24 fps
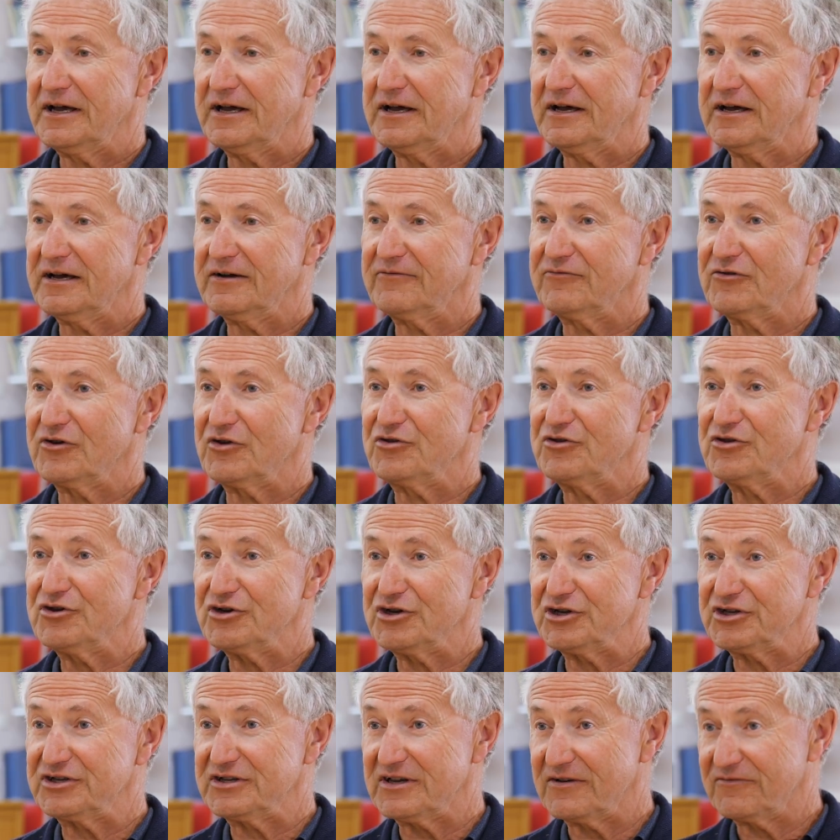for
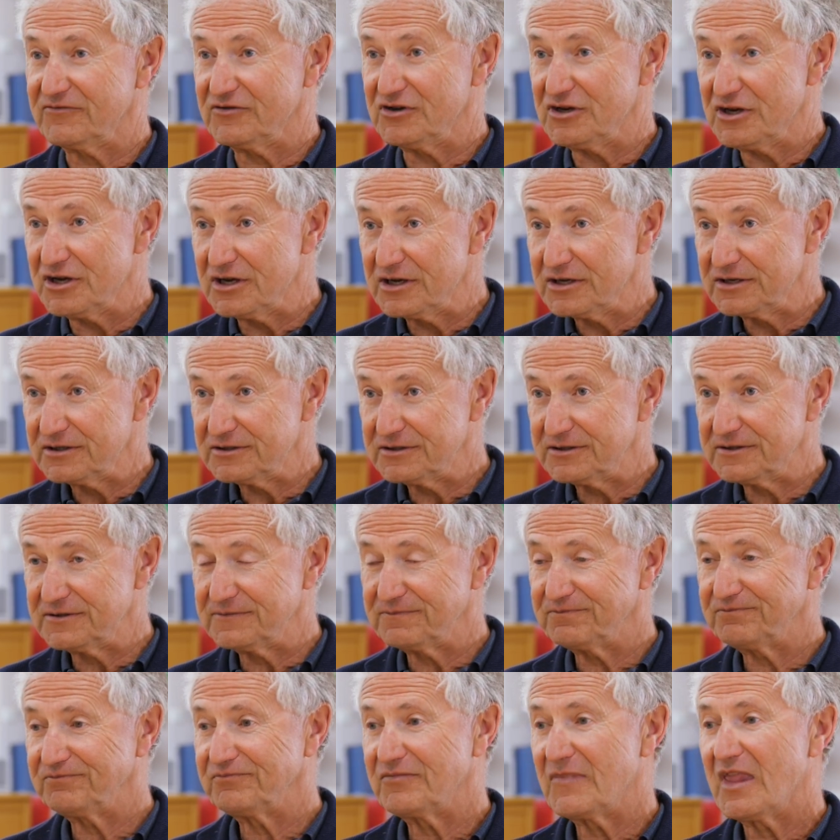37 years.
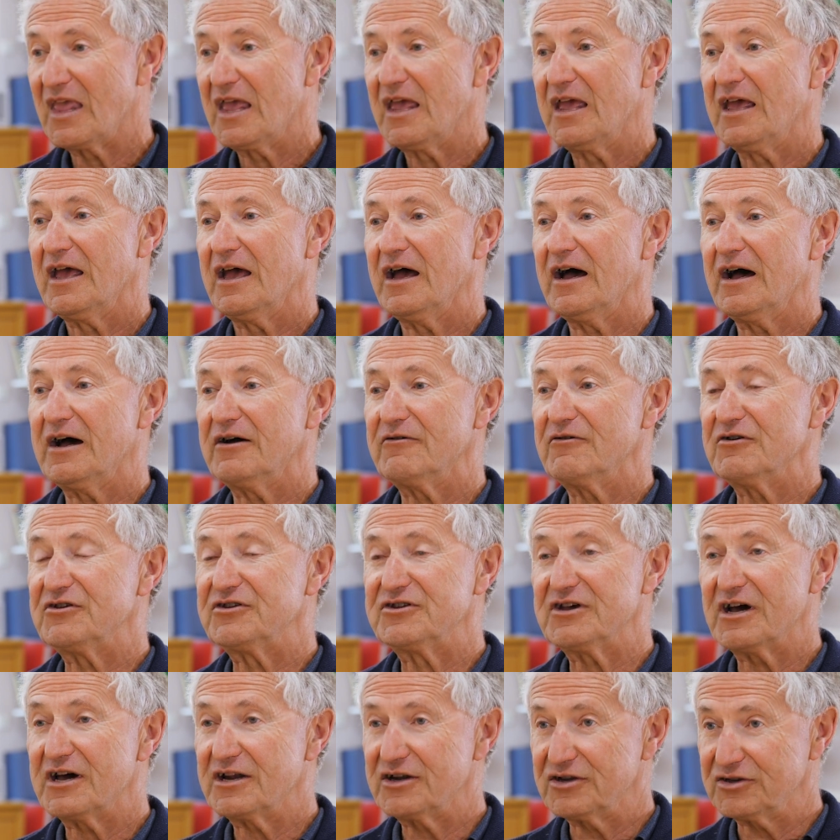I
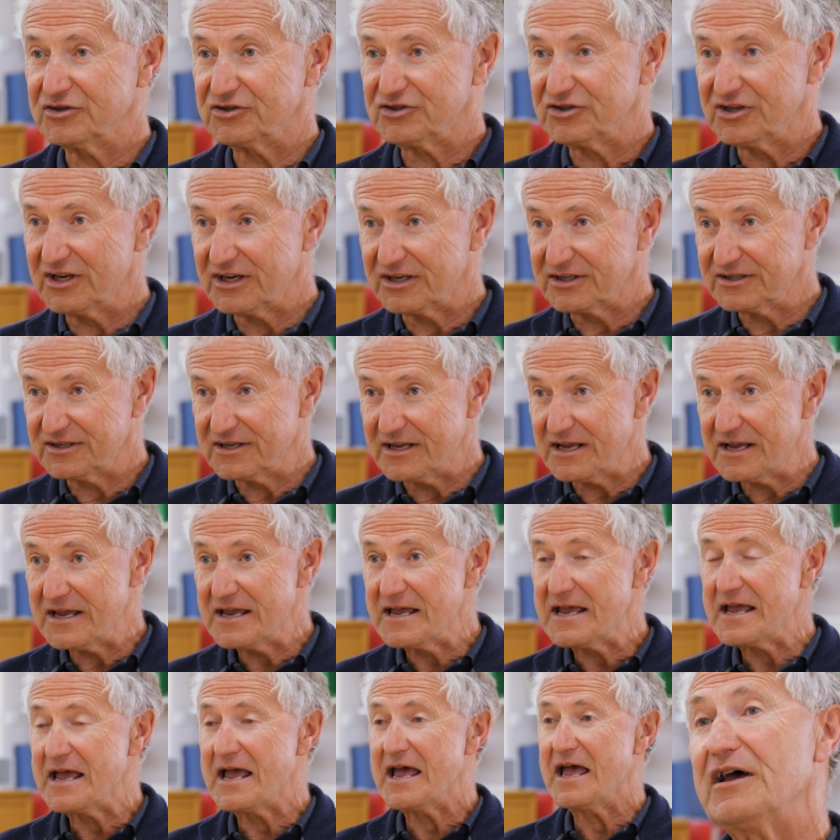retired at
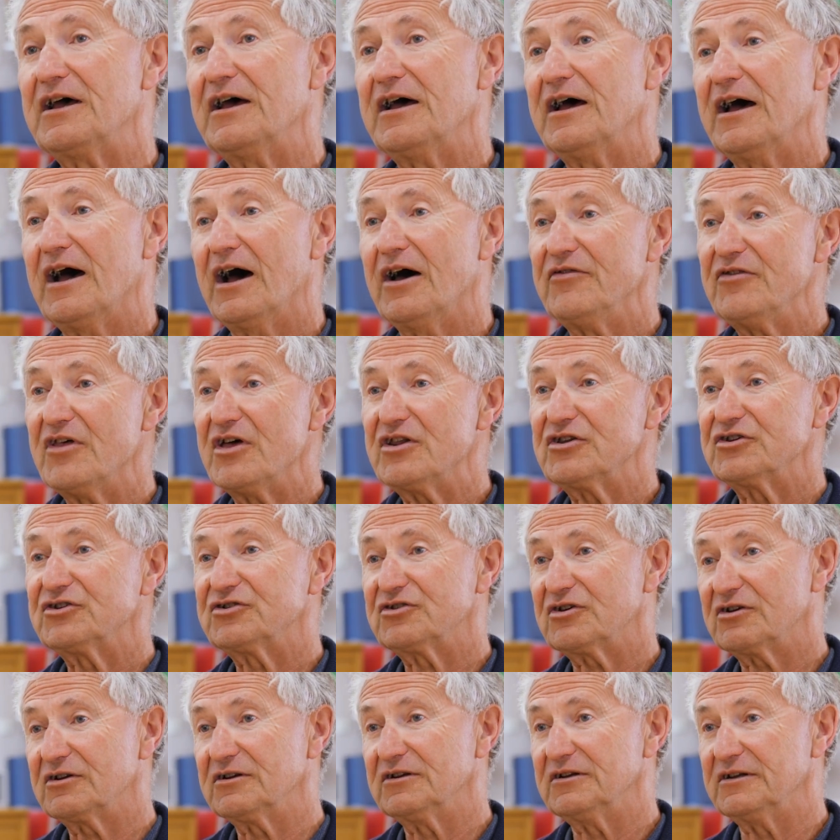60. And then
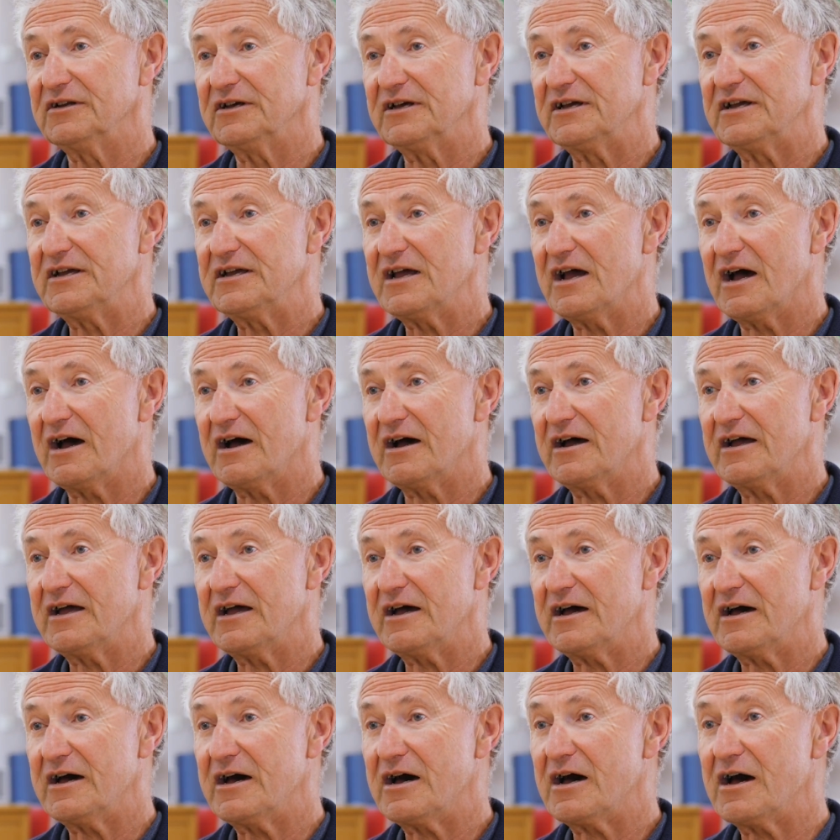suddenly I
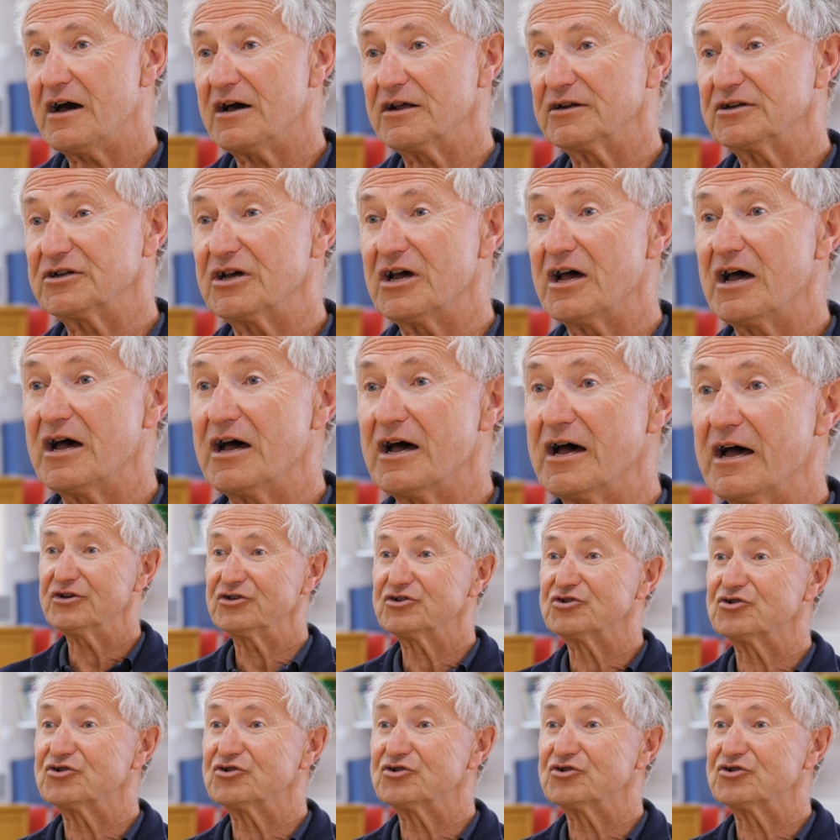had a